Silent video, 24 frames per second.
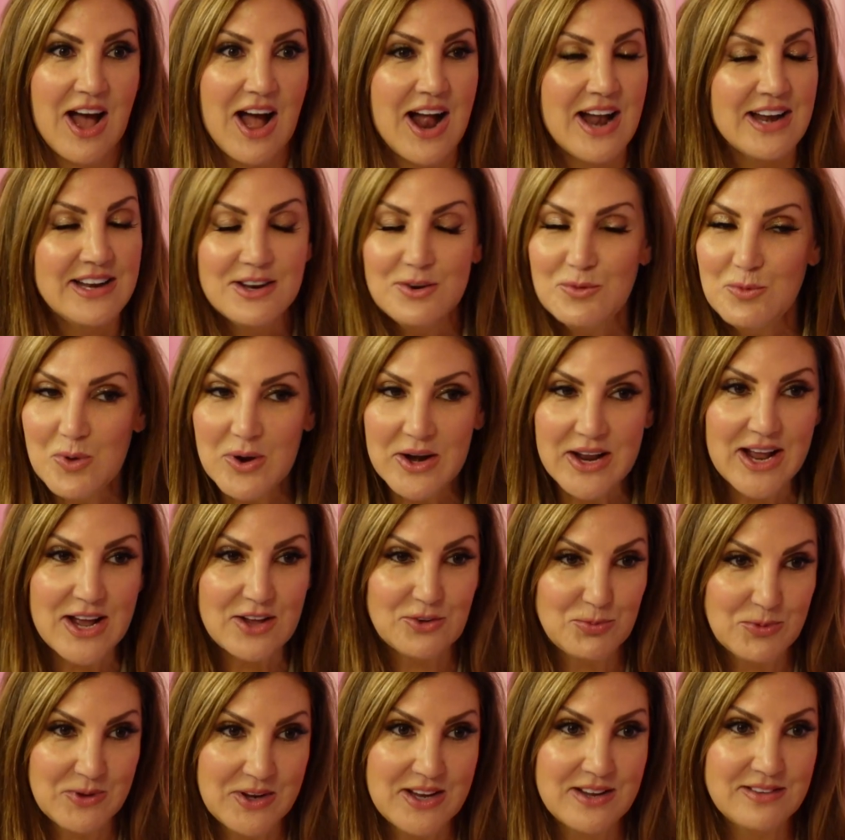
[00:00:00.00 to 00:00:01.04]
I didn't want to
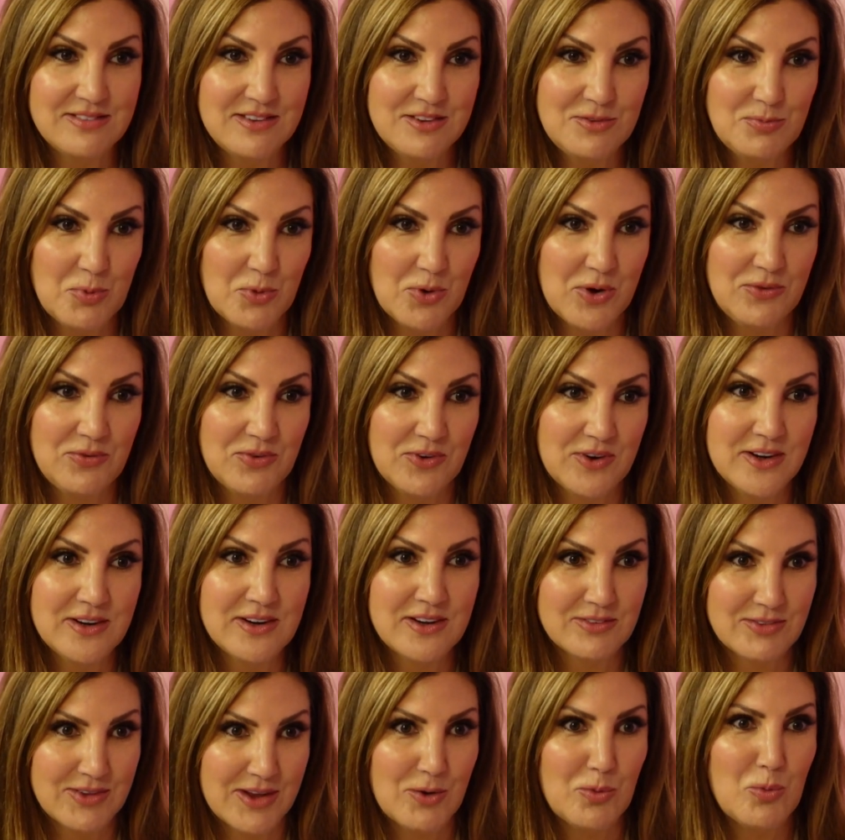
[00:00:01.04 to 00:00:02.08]
ask Mackenzie's boyfriend
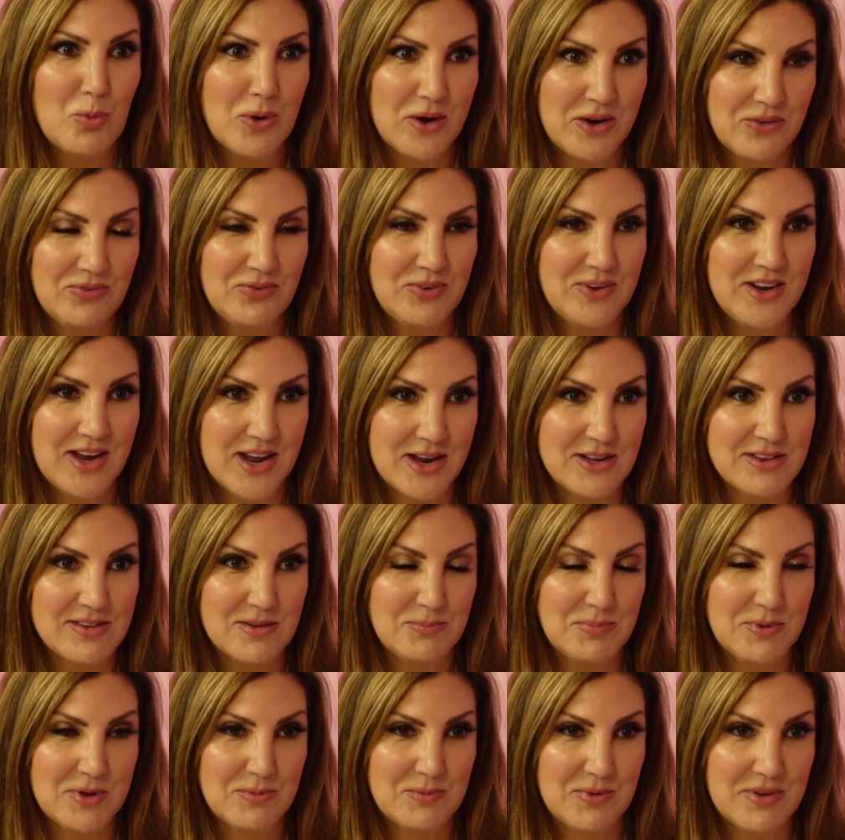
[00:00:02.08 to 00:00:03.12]
because, like, what if he ends up
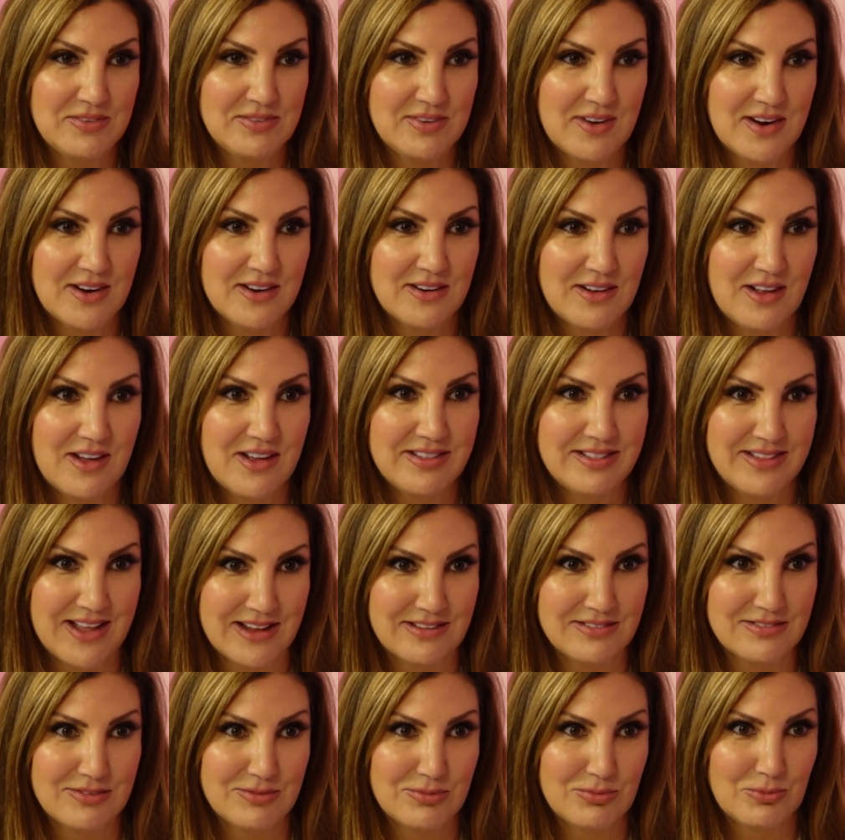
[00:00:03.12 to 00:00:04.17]
being my son-in-law?
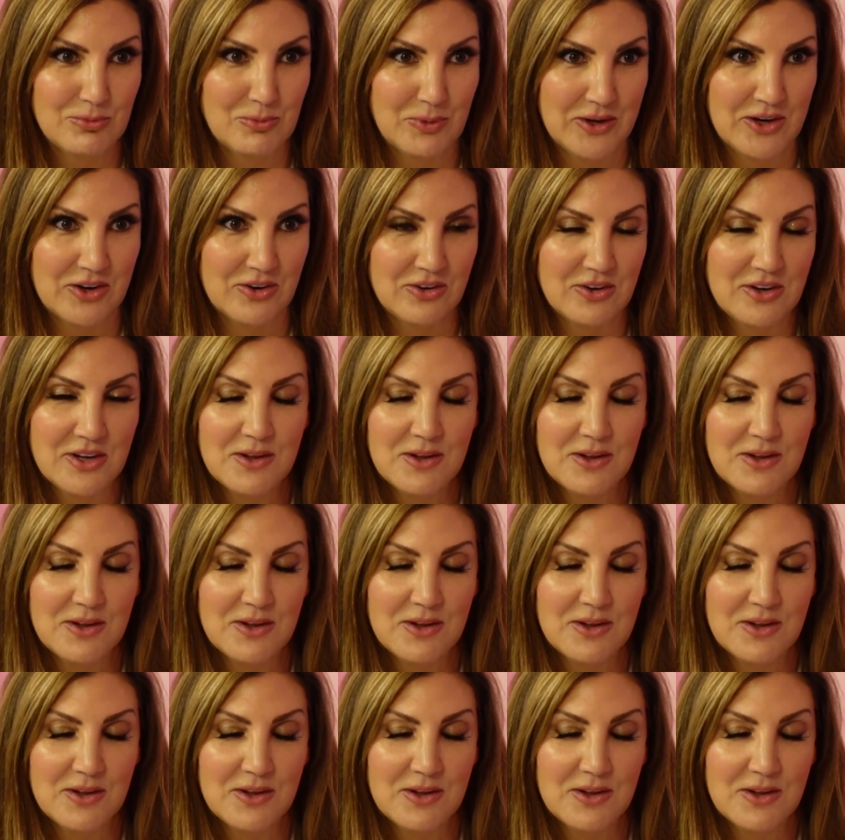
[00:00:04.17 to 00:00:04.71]
That's weird.